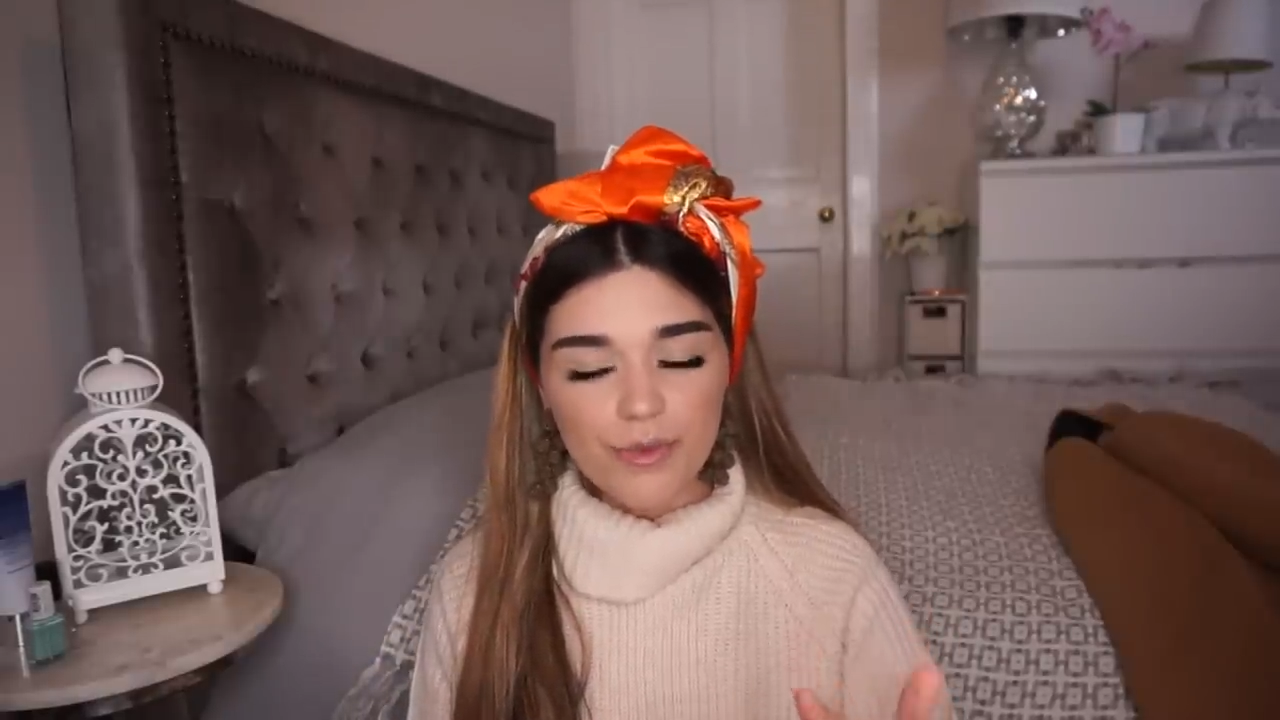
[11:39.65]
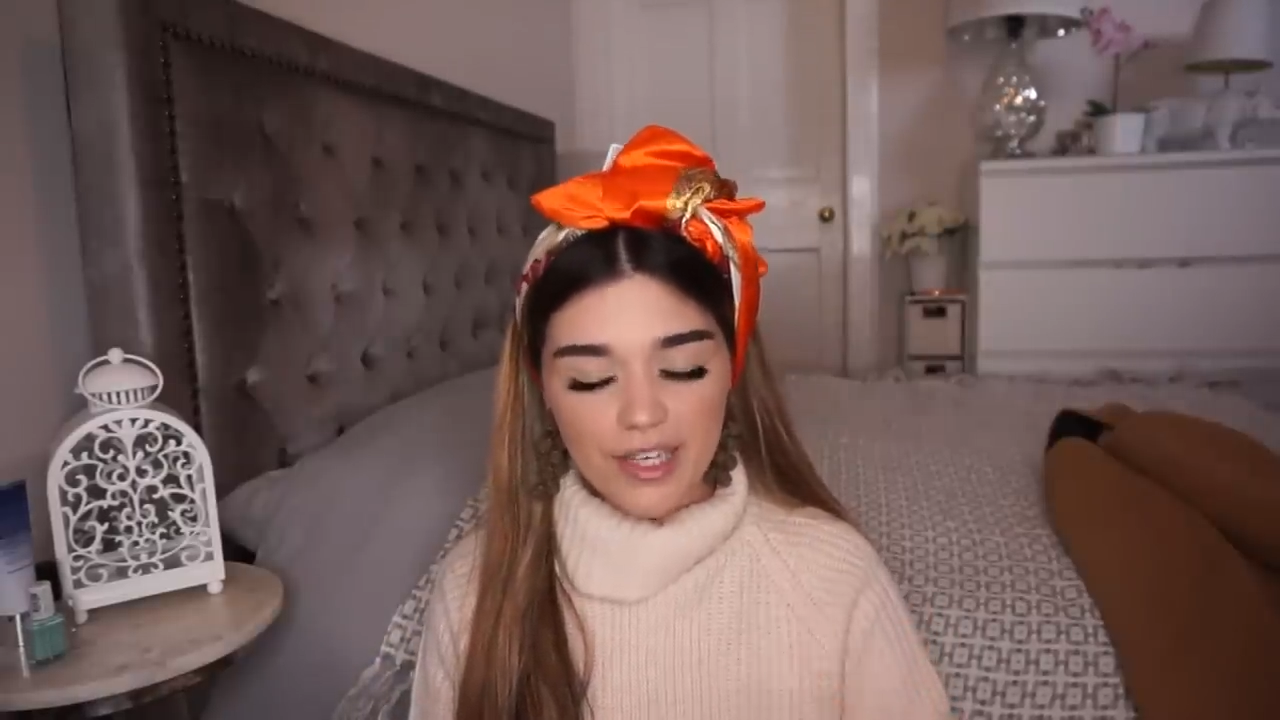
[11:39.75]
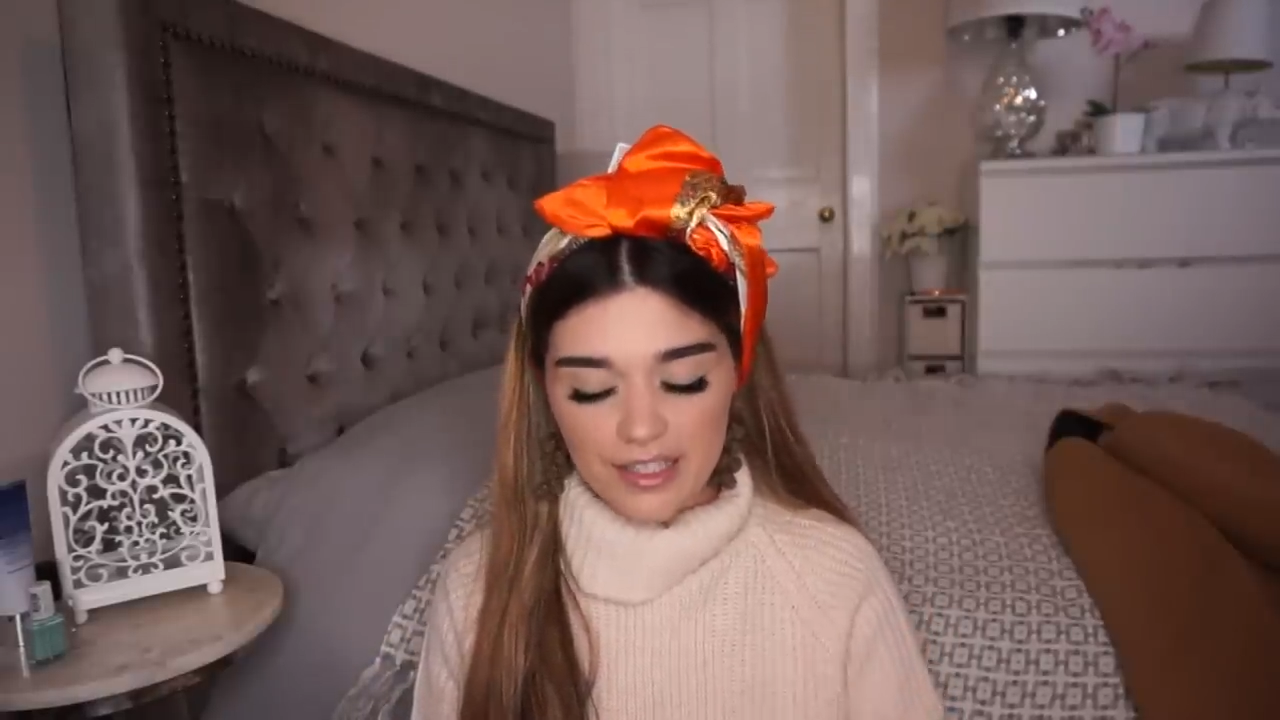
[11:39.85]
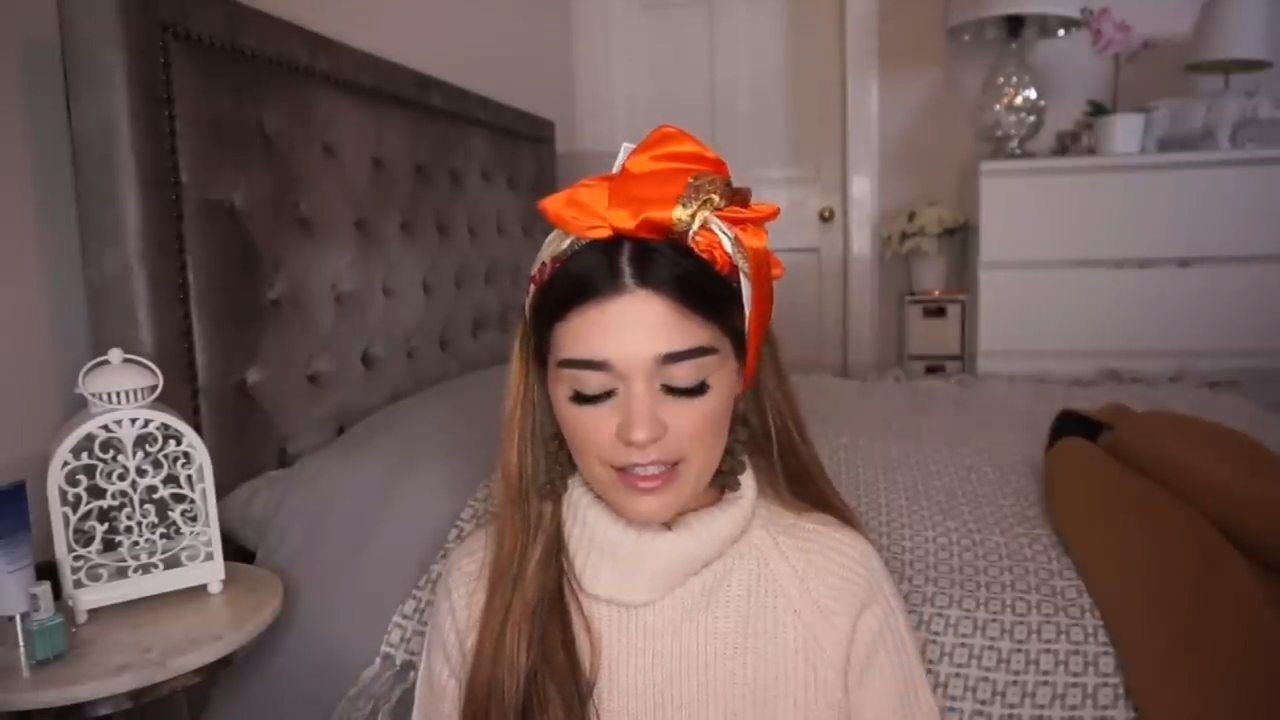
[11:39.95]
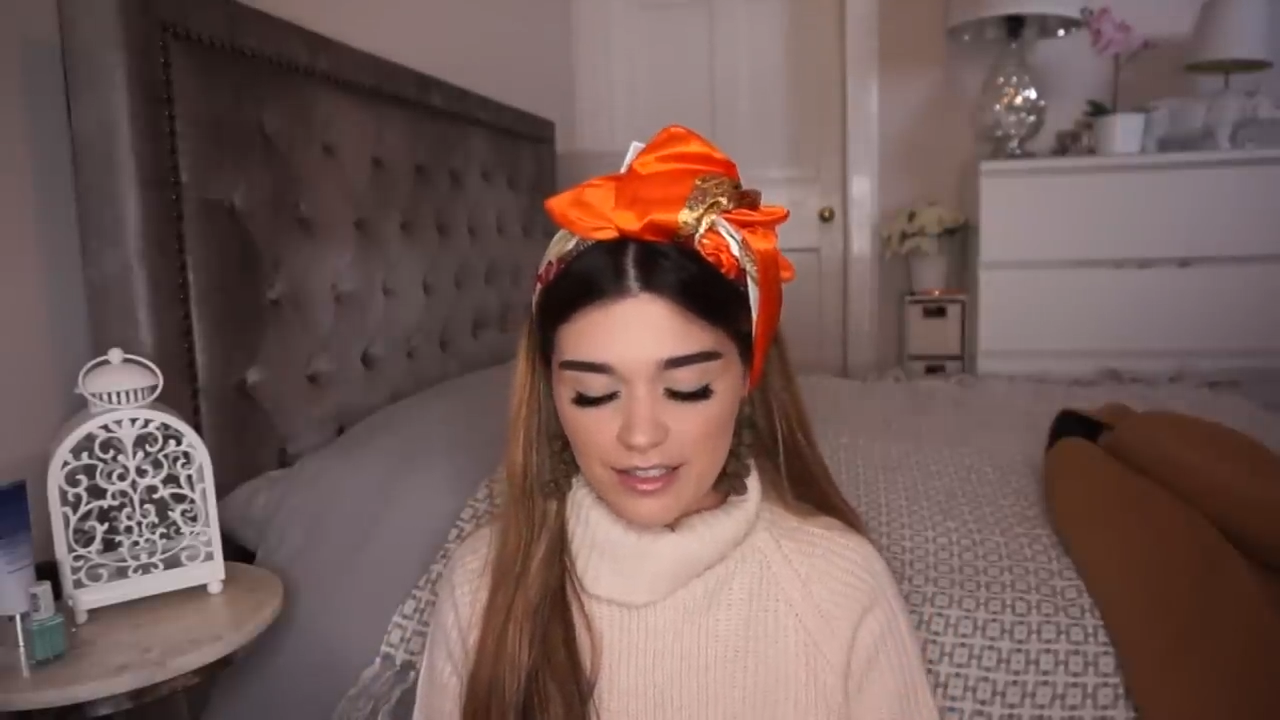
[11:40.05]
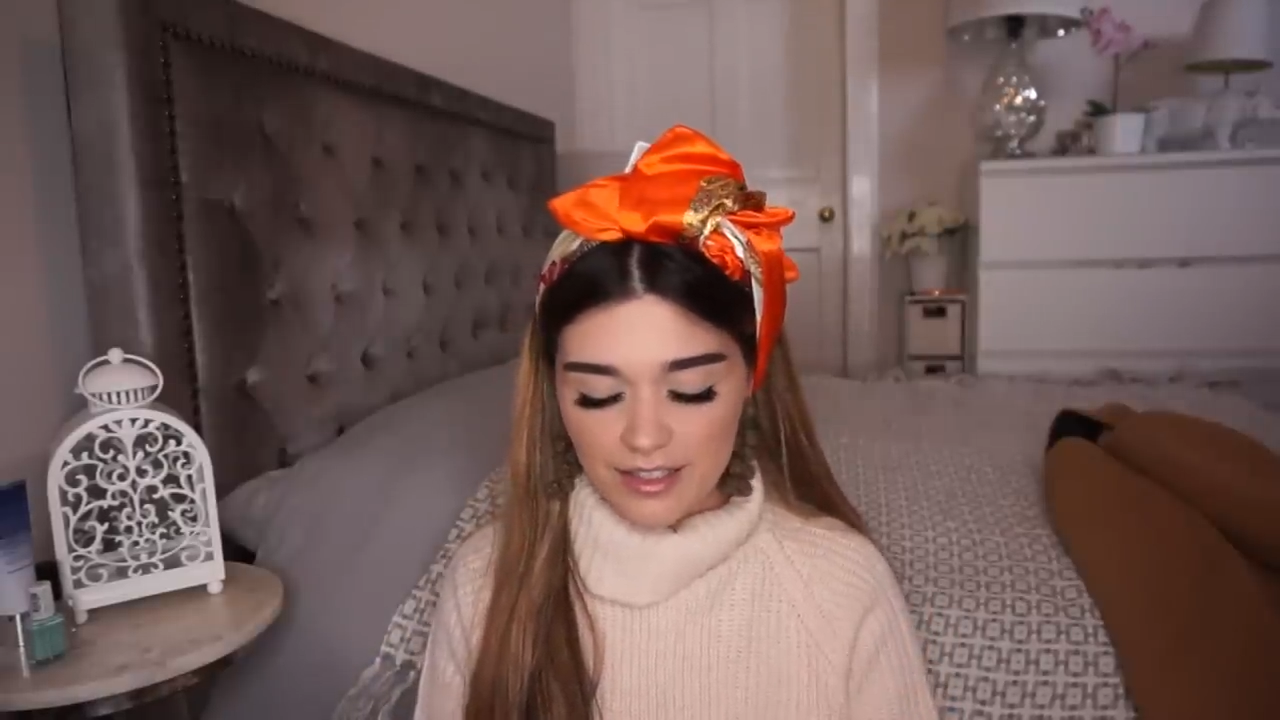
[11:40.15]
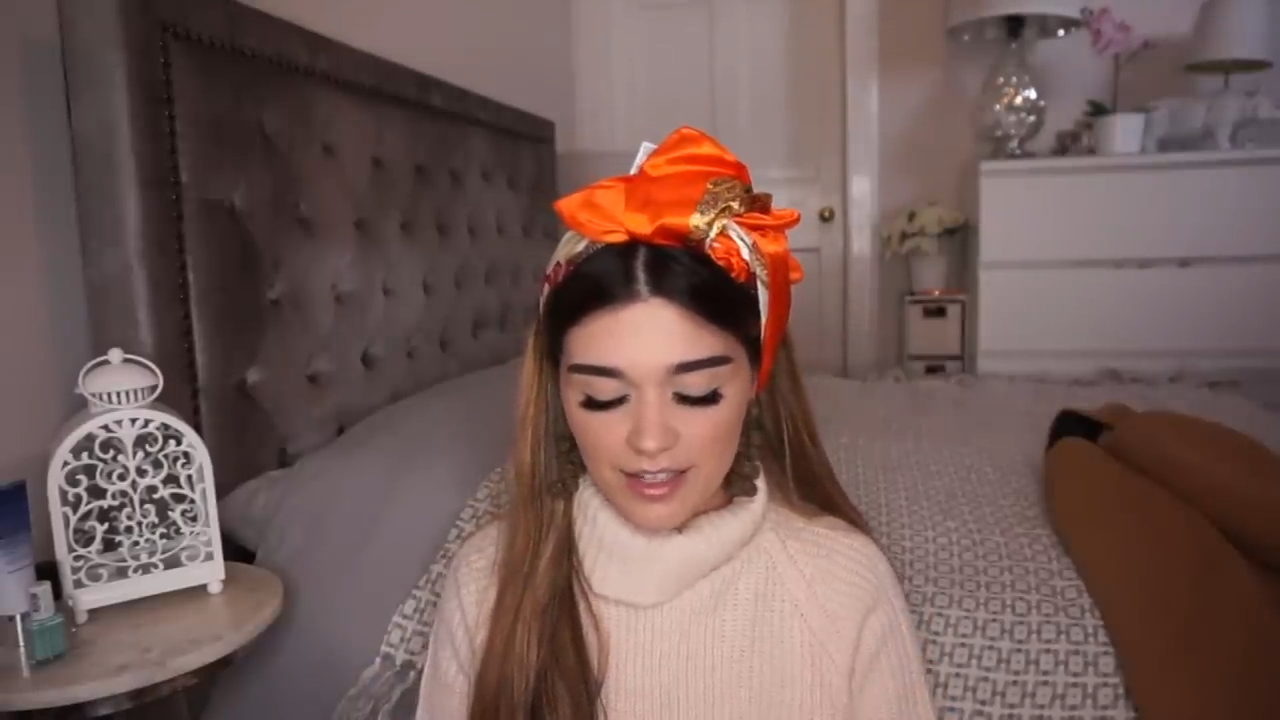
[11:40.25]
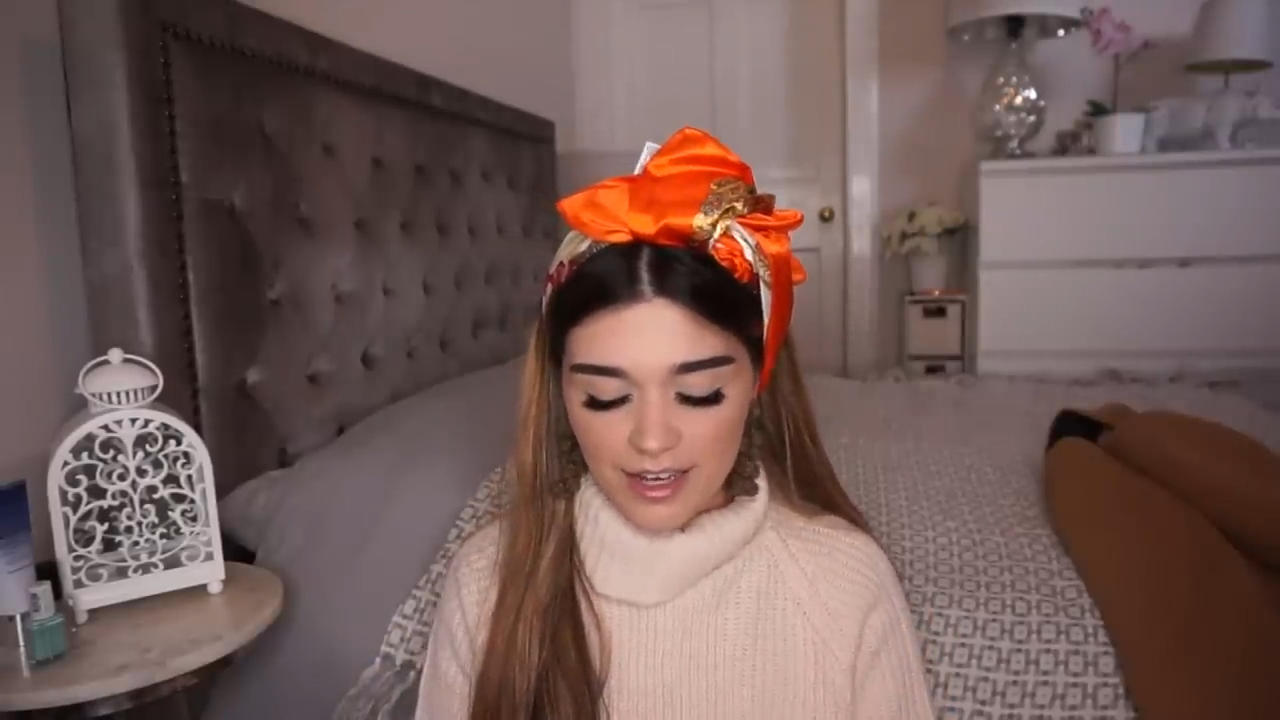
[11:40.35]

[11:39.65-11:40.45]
pieces